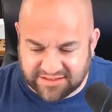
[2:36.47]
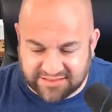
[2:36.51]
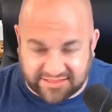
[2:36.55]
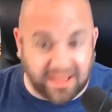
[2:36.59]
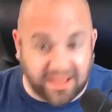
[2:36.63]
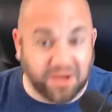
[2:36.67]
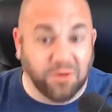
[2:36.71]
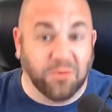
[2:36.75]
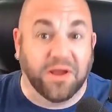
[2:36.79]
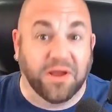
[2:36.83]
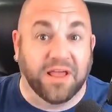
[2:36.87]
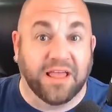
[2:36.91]

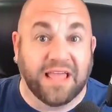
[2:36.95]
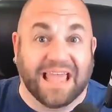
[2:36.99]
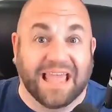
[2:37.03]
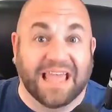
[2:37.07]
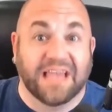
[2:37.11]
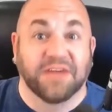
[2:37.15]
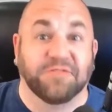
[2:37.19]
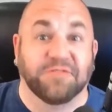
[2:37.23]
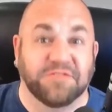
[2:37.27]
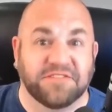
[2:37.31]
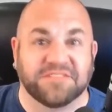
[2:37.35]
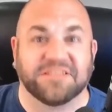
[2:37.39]
That way,
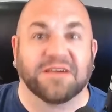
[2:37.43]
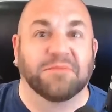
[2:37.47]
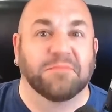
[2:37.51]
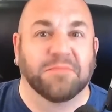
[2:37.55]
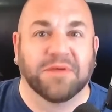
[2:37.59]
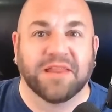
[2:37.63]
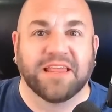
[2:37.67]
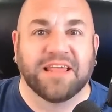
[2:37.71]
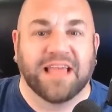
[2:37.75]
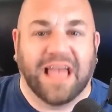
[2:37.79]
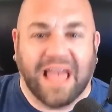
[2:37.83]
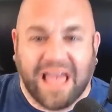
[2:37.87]
if
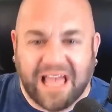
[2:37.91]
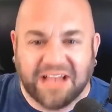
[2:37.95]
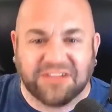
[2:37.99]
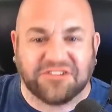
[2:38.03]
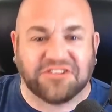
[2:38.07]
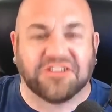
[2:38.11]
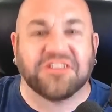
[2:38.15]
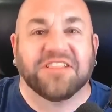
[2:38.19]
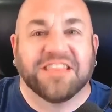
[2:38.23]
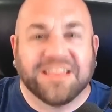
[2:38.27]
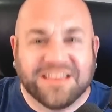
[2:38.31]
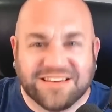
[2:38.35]
somebody
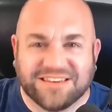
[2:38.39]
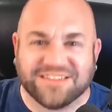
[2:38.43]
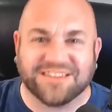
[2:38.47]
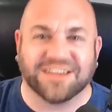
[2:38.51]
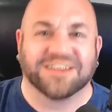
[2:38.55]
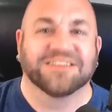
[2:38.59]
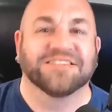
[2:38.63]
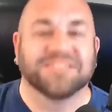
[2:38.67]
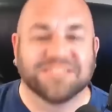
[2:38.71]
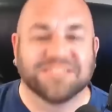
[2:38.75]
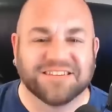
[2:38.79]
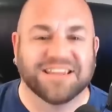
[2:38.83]
actually
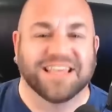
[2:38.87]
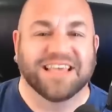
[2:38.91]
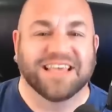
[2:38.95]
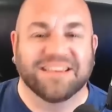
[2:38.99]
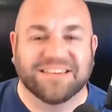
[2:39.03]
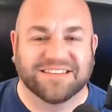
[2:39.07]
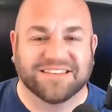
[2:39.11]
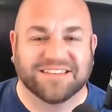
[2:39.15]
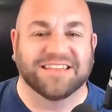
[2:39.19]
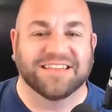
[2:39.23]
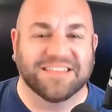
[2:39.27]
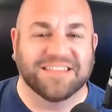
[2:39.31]
does
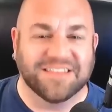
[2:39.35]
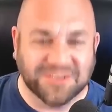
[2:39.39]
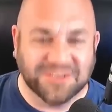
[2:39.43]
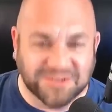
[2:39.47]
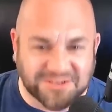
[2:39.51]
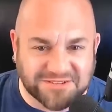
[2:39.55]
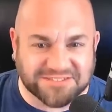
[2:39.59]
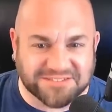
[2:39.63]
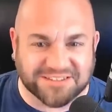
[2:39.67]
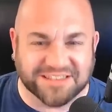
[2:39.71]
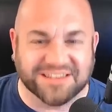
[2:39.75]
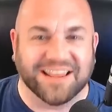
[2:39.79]
need to
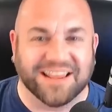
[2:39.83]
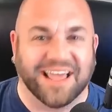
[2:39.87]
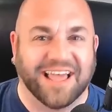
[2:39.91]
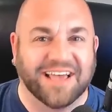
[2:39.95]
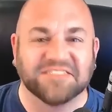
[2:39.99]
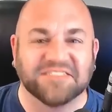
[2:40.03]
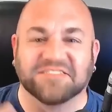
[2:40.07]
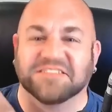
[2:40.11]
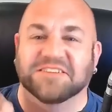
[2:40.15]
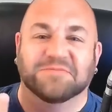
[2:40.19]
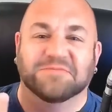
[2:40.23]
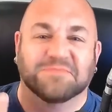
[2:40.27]
use it,
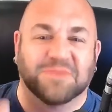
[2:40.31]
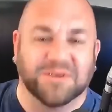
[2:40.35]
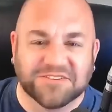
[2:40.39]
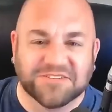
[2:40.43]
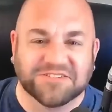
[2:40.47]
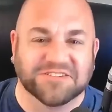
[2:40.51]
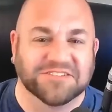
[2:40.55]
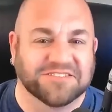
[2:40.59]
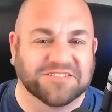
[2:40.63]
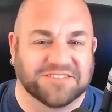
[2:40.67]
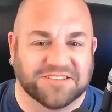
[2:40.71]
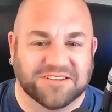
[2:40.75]
has an
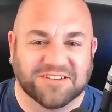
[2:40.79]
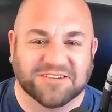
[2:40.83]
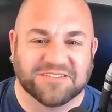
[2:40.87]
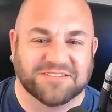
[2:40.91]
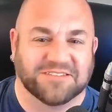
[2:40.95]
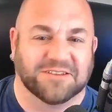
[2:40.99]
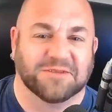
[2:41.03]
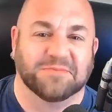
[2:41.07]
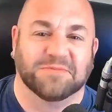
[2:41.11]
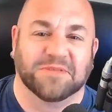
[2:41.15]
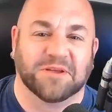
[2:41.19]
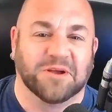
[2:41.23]
emergency or
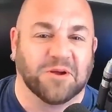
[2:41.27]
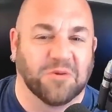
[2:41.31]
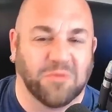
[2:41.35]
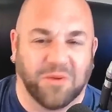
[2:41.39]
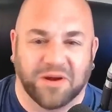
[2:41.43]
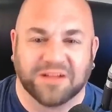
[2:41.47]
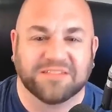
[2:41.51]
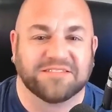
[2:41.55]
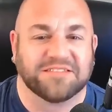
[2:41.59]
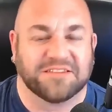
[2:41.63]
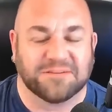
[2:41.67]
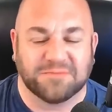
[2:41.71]
something, or
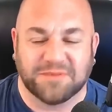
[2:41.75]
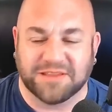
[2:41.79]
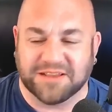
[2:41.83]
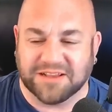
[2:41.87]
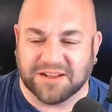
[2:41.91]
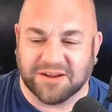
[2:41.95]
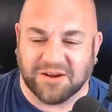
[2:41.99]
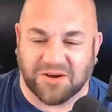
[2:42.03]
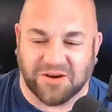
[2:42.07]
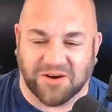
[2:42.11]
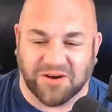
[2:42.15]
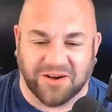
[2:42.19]
wants to make
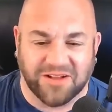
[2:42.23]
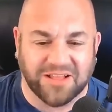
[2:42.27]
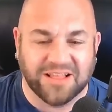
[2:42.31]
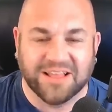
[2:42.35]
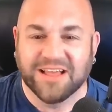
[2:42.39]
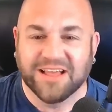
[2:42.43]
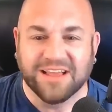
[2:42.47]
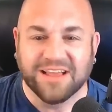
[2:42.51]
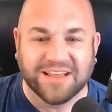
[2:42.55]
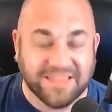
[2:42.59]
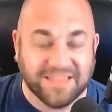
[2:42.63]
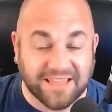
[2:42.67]
a call,
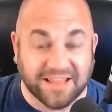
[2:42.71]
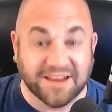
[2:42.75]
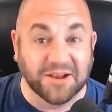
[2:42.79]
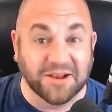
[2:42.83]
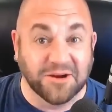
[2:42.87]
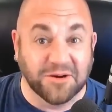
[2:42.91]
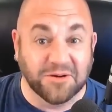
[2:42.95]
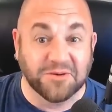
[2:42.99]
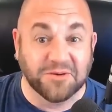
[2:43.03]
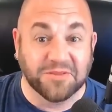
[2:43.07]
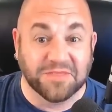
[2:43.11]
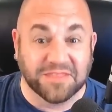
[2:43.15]
they
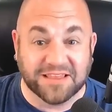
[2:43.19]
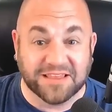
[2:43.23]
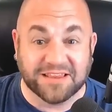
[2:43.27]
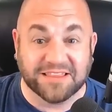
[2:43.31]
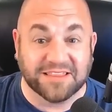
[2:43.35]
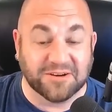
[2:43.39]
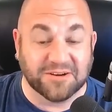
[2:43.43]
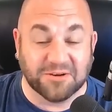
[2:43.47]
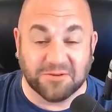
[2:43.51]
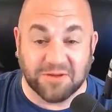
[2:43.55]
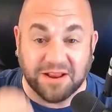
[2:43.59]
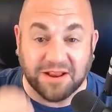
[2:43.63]
know
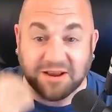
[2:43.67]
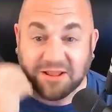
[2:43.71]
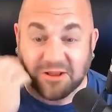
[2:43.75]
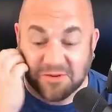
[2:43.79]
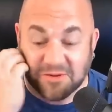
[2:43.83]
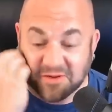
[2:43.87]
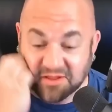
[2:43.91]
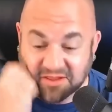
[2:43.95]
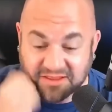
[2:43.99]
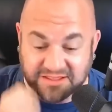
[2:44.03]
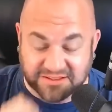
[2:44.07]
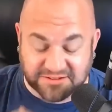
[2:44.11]
that their
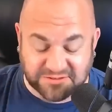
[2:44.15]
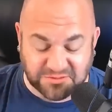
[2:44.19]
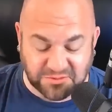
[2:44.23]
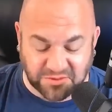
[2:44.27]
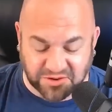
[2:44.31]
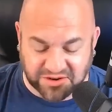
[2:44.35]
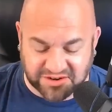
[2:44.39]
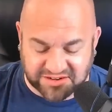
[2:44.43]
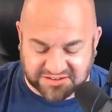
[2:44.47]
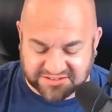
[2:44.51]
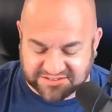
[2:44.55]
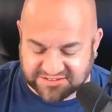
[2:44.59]
radio at least
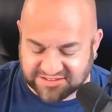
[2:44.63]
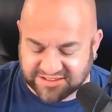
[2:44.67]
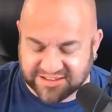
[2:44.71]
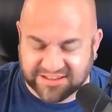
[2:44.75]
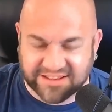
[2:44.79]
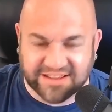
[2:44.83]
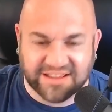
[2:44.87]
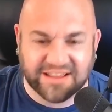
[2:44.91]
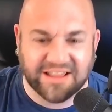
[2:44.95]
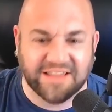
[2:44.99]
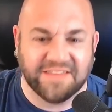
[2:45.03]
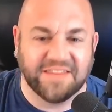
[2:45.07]
works
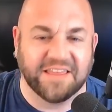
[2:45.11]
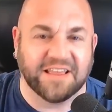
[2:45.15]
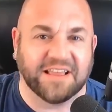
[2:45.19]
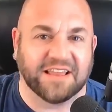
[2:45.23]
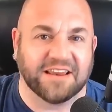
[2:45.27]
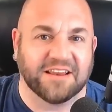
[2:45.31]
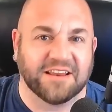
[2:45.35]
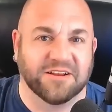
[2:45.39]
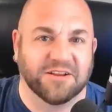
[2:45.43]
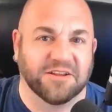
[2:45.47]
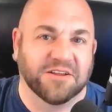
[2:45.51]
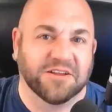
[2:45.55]
and they
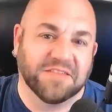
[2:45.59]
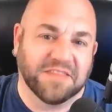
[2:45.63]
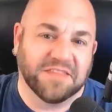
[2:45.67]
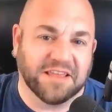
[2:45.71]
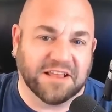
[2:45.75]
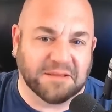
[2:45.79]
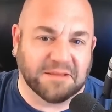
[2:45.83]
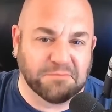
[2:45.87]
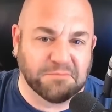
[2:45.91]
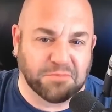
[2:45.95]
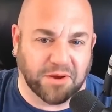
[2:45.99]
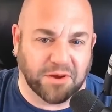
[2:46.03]
can hear you and
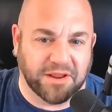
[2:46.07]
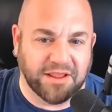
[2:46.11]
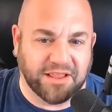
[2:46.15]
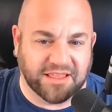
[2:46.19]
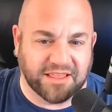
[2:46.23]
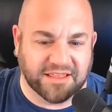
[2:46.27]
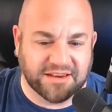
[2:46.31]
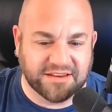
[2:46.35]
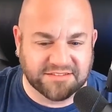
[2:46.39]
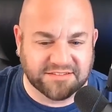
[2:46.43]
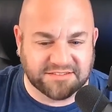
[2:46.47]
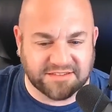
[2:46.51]
they can
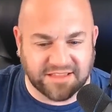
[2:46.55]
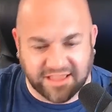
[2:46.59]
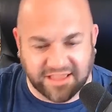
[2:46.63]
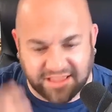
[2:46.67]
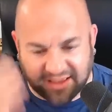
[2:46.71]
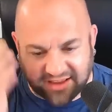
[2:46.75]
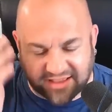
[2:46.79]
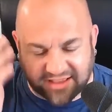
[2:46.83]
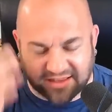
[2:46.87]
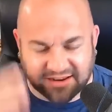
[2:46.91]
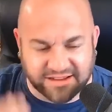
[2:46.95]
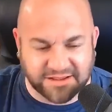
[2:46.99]
break in and say,
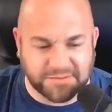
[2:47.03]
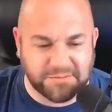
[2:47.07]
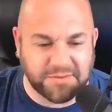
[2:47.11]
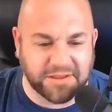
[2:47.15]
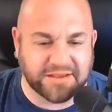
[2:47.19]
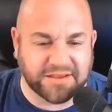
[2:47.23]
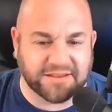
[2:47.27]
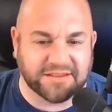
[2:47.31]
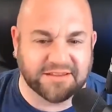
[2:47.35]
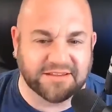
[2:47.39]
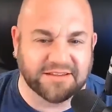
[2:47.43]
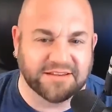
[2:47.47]
hey, can I
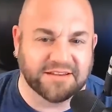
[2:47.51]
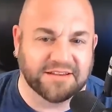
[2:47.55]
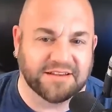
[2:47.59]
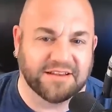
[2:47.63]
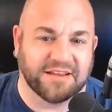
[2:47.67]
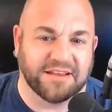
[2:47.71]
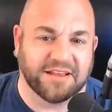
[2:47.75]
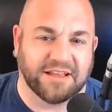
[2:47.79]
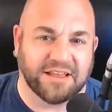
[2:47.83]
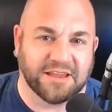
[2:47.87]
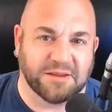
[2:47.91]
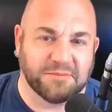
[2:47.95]
make a,
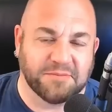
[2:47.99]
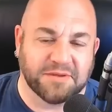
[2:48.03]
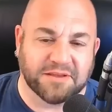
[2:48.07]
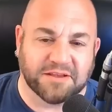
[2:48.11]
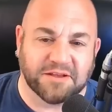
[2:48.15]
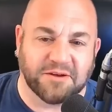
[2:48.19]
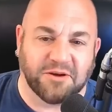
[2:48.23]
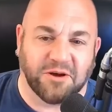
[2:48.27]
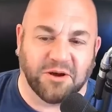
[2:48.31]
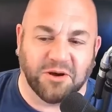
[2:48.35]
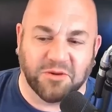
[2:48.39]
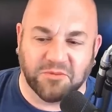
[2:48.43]
I got to make
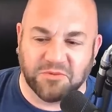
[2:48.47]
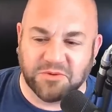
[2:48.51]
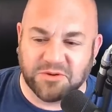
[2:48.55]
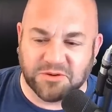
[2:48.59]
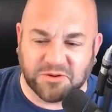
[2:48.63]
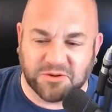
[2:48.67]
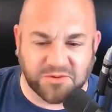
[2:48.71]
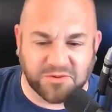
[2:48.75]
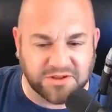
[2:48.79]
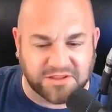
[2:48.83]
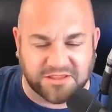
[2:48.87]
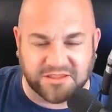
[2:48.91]
a call real
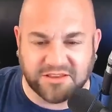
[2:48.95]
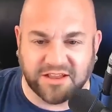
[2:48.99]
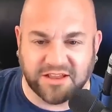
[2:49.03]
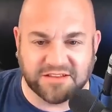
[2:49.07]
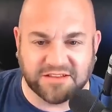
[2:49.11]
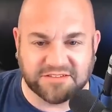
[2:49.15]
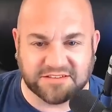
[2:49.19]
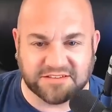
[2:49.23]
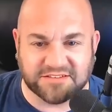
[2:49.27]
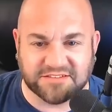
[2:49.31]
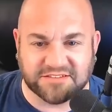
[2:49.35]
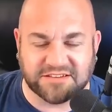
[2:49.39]
quick. You
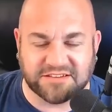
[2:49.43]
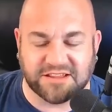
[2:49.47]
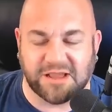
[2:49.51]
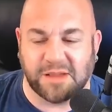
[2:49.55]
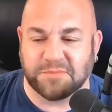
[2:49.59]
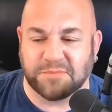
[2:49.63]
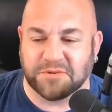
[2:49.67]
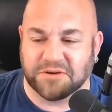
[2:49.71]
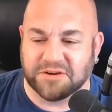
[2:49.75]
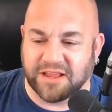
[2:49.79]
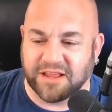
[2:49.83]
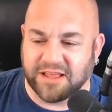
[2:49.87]
guys can
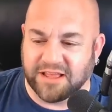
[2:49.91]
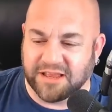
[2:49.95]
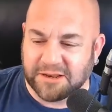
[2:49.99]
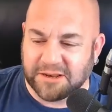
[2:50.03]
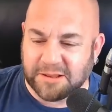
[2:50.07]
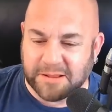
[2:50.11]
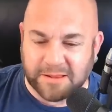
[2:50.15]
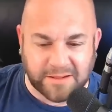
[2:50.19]
stop your net,